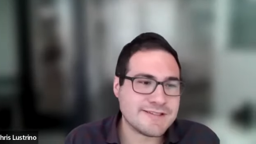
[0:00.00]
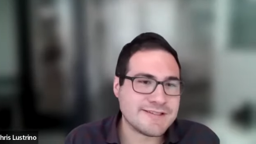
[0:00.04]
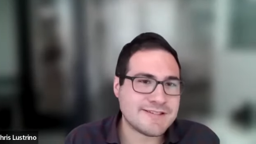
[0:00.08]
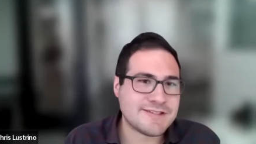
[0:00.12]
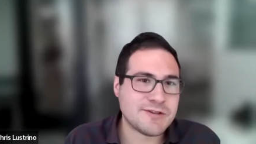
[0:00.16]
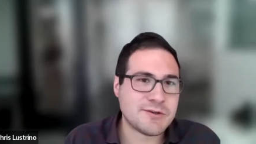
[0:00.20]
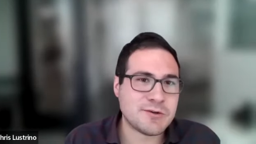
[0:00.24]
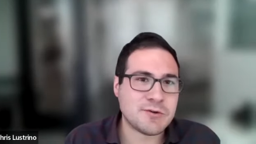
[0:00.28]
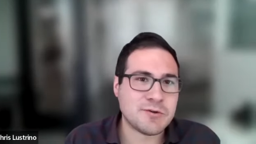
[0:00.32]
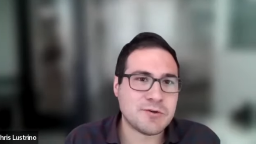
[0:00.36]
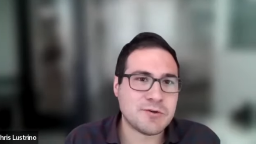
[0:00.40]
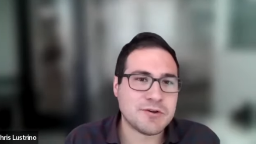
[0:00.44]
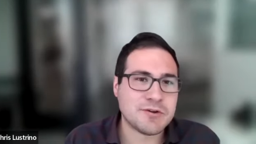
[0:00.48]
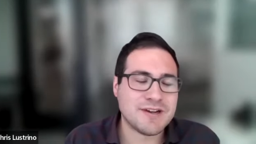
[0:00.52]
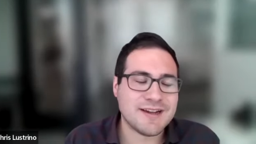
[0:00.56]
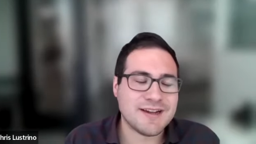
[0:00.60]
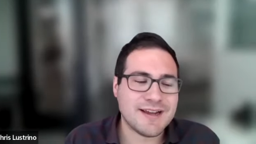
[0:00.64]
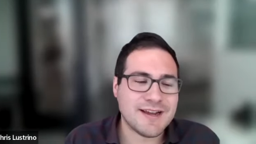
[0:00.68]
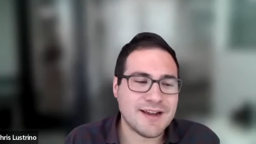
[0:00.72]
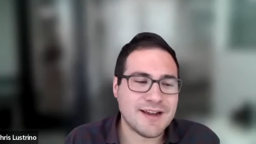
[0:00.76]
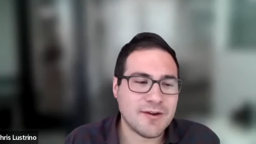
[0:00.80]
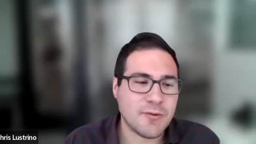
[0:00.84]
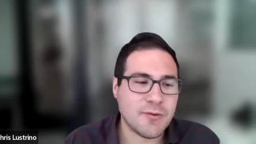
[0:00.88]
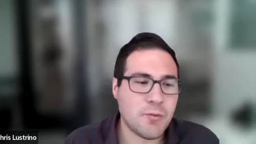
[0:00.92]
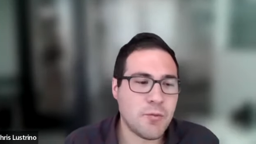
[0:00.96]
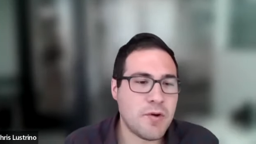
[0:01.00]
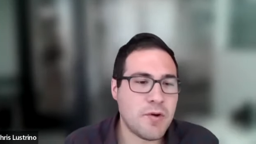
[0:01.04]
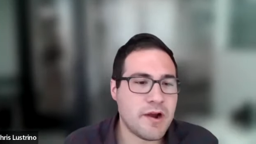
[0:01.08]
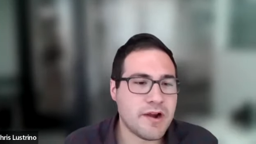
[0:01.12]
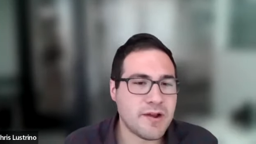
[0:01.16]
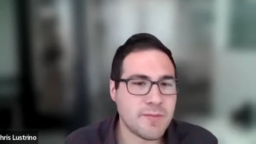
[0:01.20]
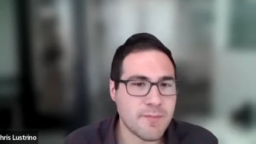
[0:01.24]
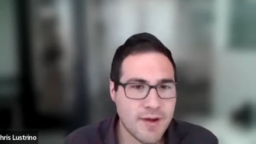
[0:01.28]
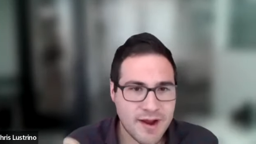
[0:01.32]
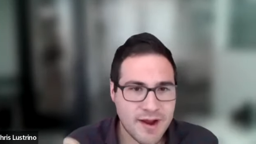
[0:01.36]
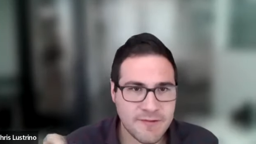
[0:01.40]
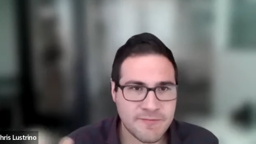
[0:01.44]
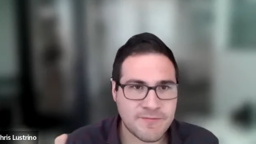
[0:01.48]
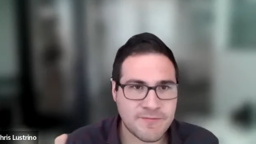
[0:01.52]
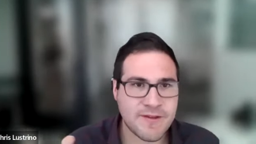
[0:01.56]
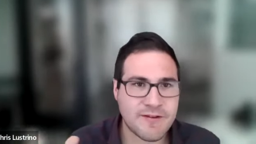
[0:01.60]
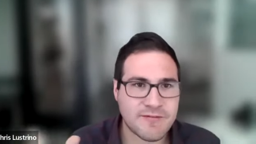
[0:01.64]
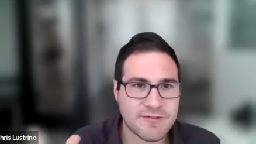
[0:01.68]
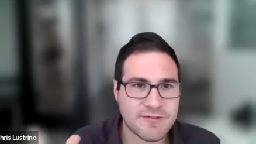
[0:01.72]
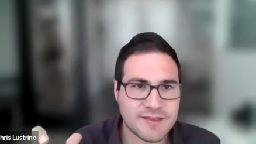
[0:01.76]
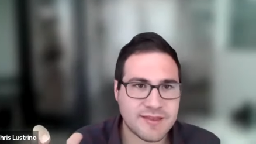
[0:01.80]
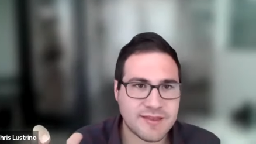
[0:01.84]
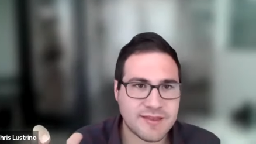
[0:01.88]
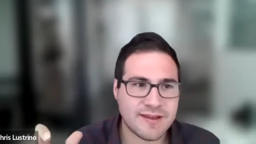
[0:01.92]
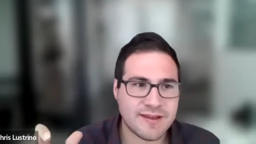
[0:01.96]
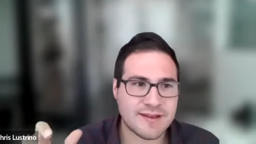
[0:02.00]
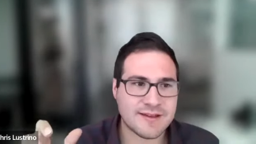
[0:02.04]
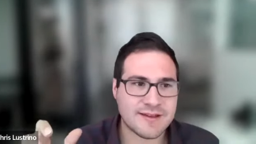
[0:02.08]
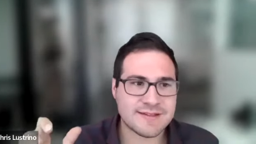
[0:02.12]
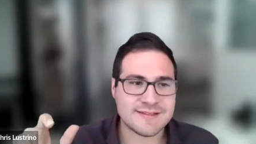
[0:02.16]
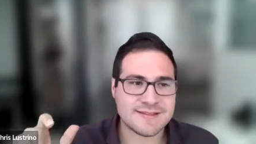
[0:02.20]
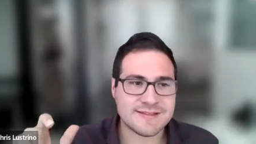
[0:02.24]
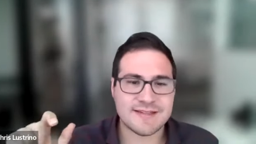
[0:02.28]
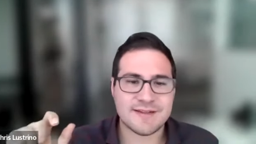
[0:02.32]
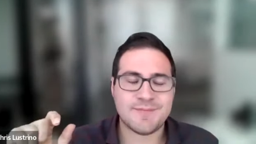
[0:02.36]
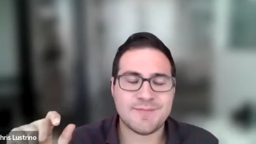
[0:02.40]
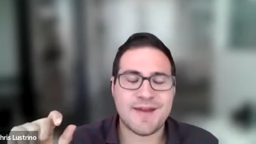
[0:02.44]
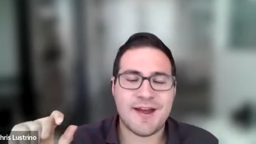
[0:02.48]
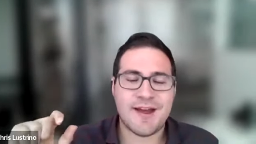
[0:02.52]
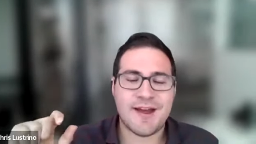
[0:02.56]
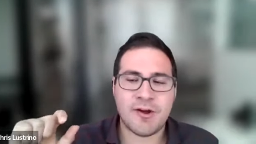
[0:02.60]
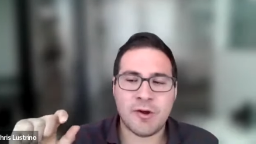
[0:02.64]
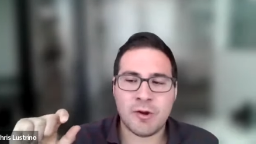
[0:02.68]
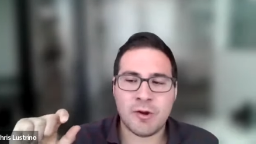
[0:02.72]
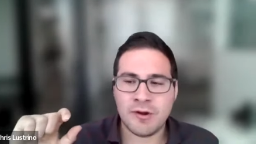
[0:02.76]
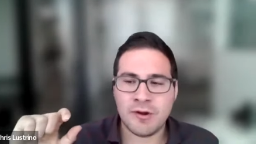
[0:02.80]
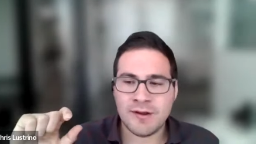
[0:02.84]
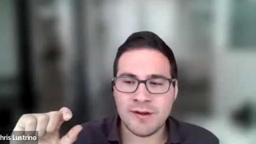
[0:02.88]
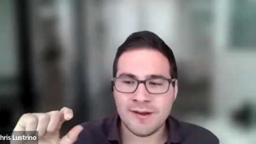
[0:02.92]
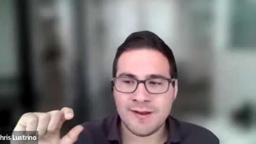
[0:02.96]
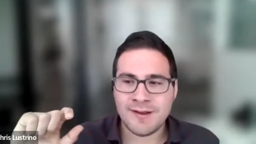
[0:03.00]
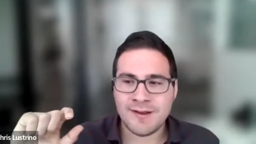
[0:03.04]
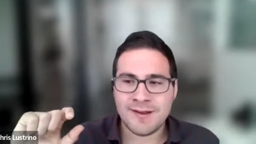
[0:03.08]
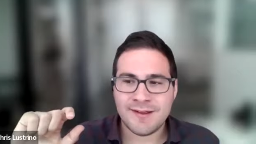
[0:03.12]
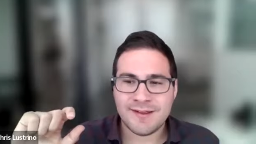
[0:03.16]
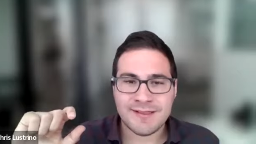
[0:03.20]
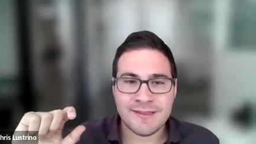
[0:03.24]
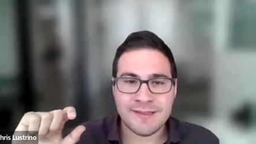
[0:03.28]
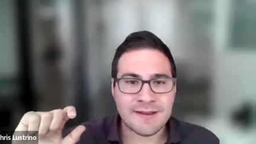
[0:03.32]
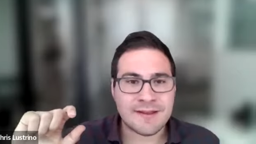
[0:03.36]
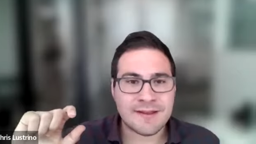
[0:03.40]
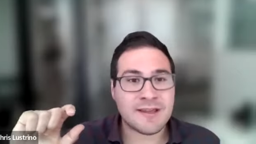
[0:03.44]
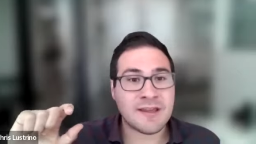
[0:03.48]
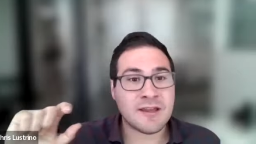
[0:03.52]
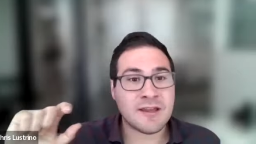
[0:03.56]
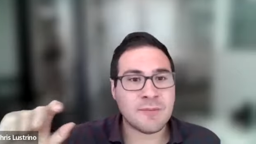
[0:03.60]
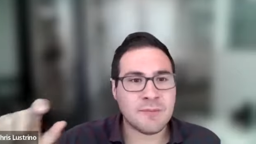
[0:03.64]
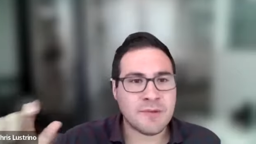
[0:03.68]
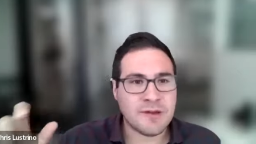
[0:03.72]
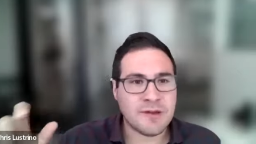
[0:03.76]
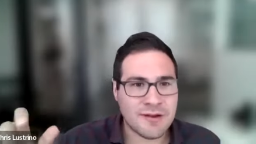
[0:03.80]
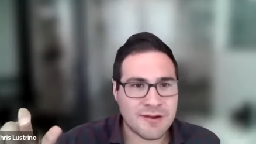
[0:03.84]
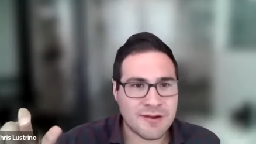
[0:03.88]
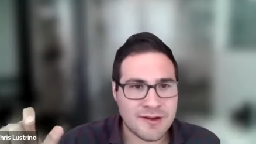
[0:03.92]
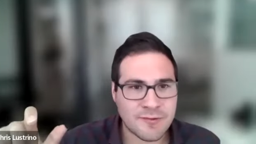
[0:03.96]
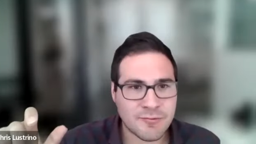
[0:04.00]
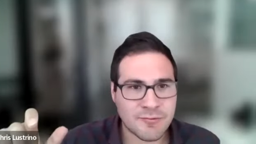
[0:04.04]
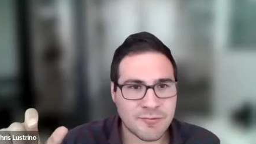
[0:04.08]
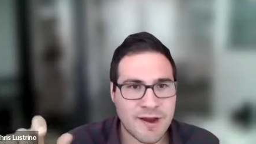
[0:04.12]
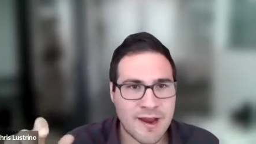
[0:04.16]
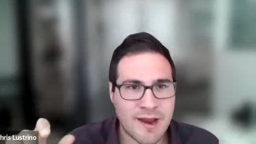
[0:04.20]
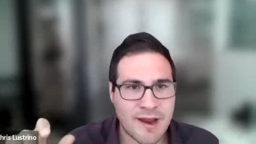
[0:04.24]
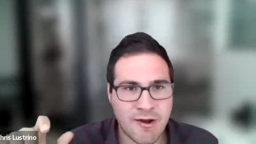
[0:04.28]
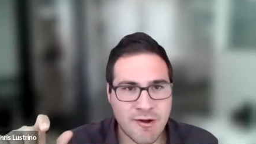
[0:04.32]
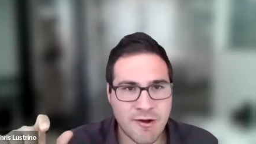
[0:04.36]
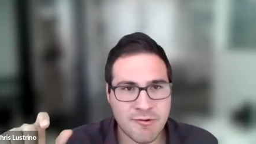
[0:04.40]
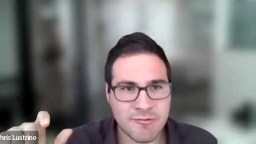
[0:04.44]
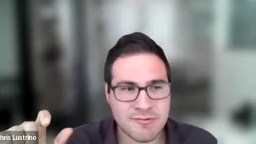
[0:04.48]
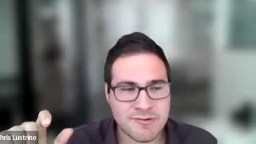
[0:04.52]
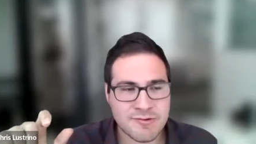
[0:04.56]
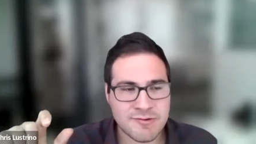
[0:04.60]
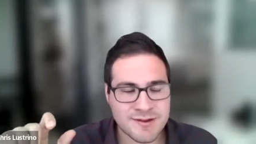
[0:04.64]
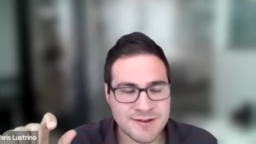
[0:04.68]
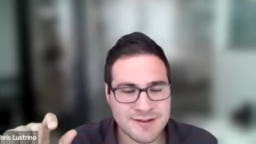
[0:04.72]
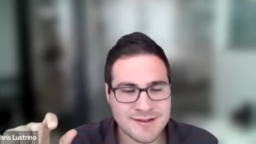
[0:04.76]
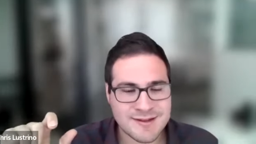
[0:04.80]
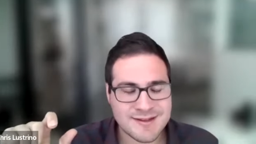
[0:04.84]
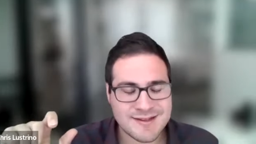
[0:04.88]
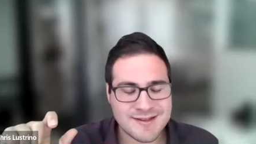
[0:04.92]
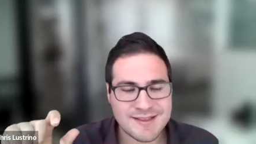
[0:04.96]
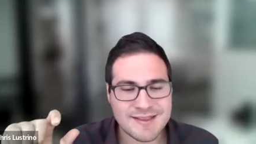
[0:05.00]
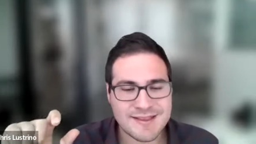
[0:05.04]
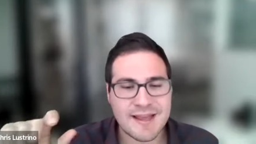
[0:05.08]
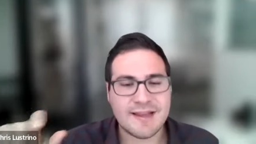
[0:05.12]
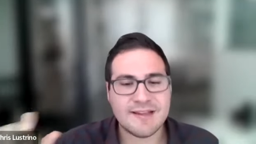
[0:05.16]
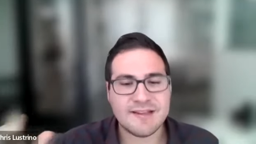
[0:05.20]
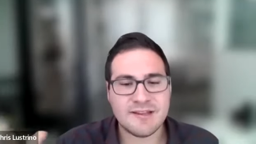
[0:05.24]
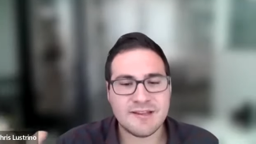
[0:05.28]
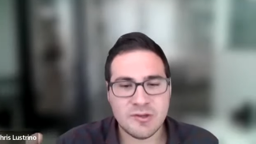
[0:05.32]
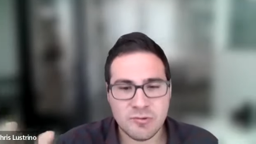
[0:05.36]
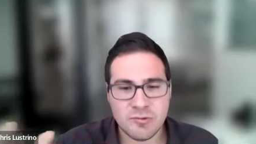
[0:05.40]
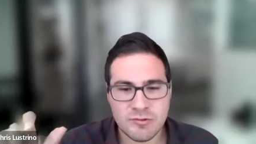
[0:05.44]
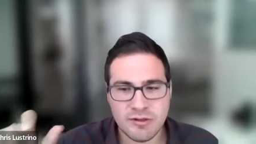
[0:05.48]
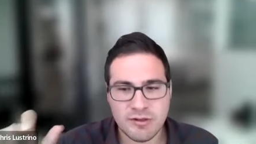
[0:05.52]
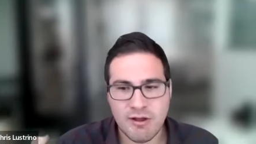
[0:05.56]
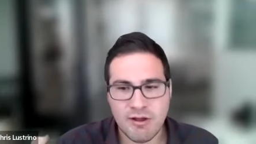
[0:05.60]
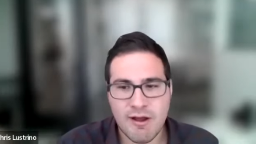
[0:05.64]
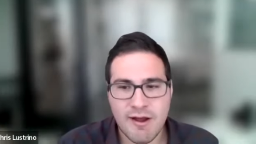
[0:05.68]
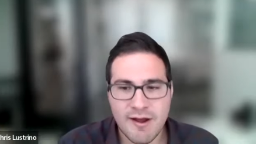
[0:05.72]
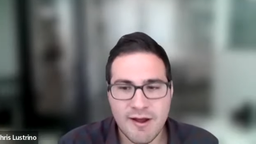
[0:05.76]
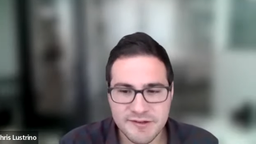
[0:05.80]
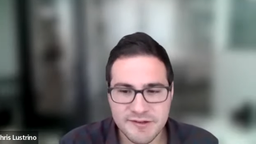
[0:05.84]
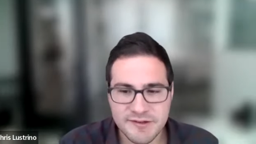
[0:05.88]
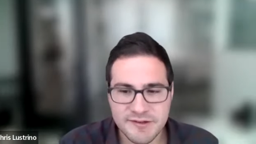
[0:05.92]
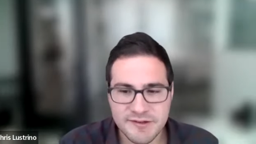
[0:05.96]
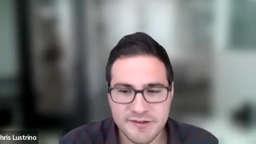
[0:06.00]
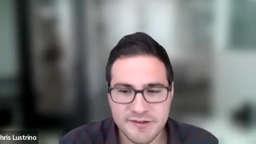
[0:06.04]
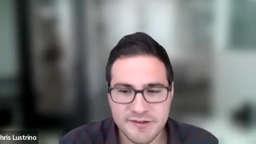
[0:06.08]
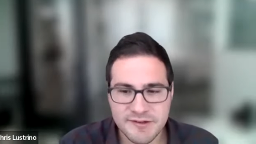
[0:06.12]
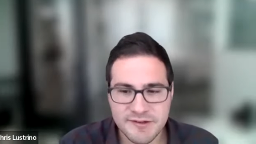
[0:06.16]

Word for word: So one of my favorite things about the community round that you launched